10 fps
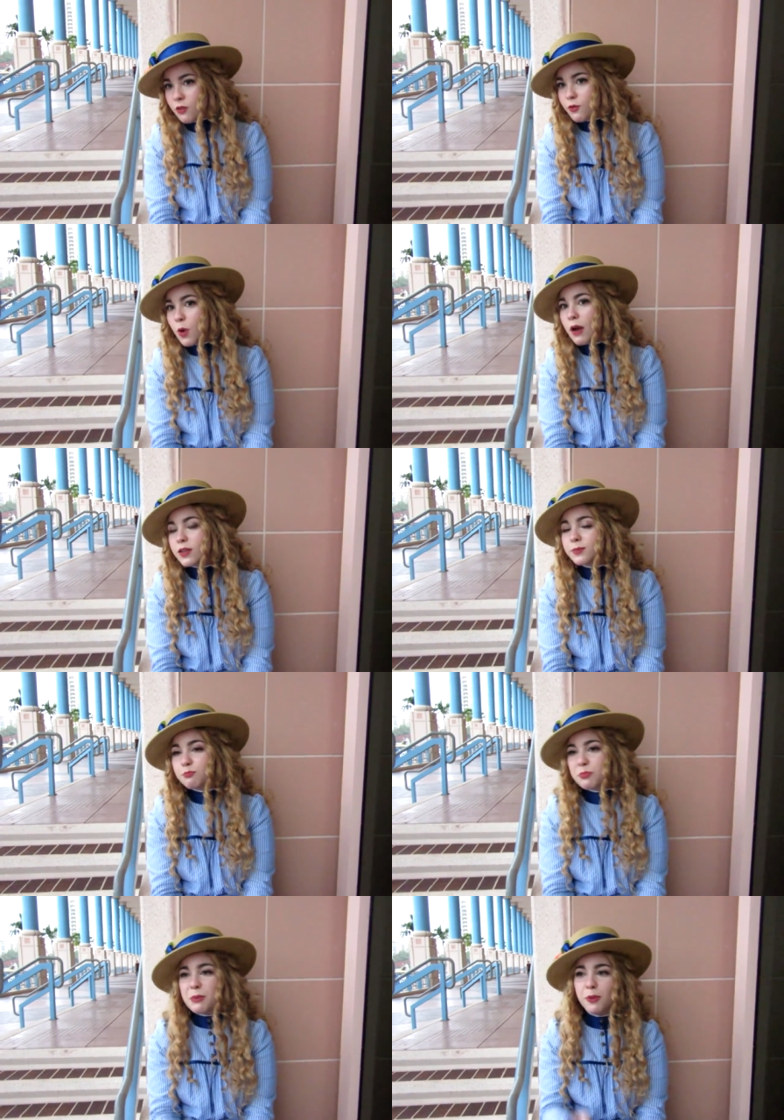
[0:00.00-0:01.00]
Few hours,
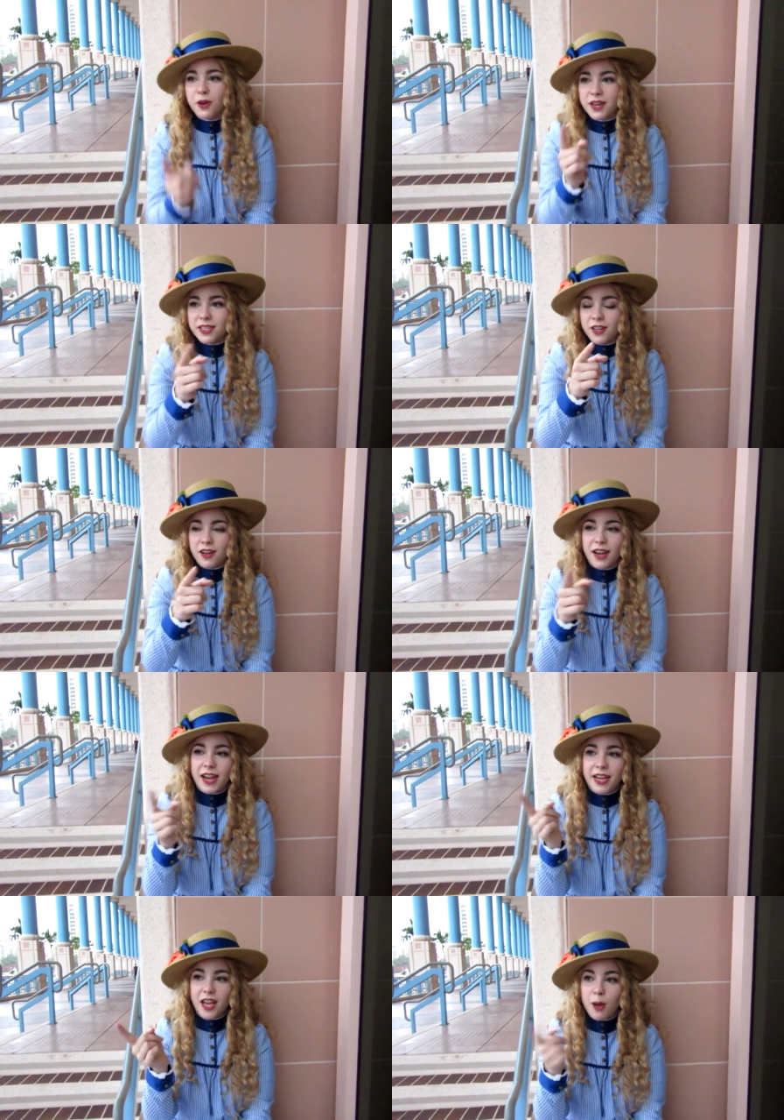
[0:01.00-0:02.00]
people are gonna start
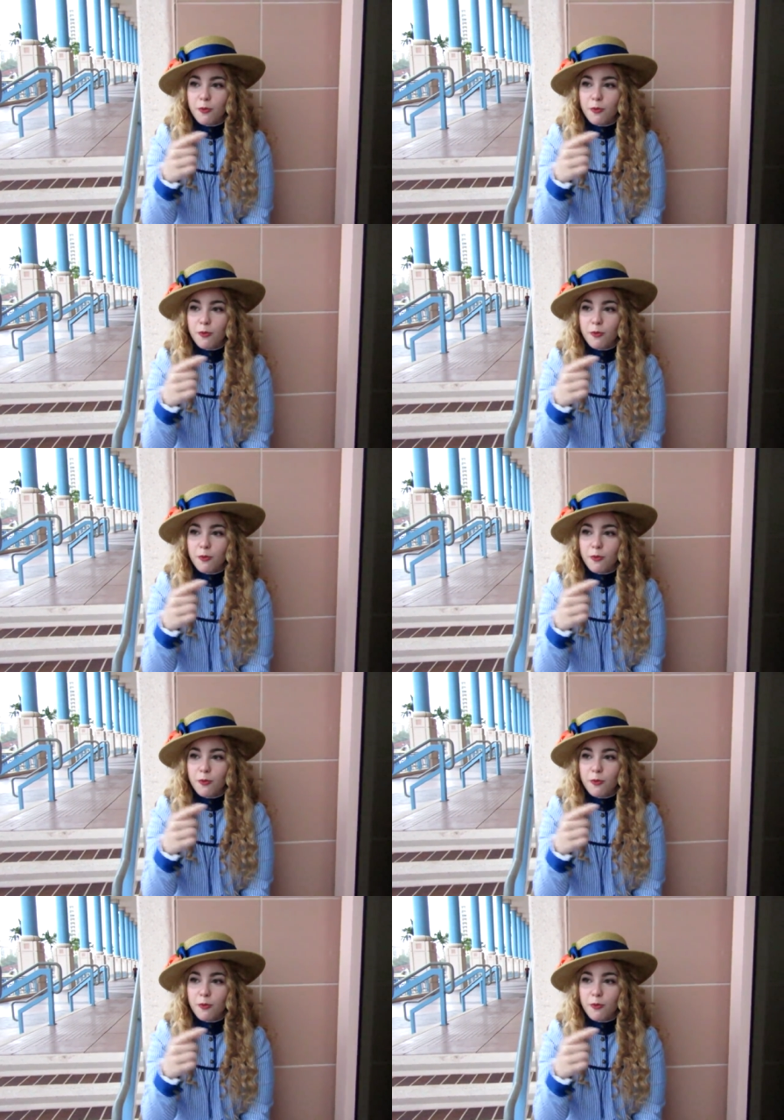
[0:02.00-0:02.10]
lining up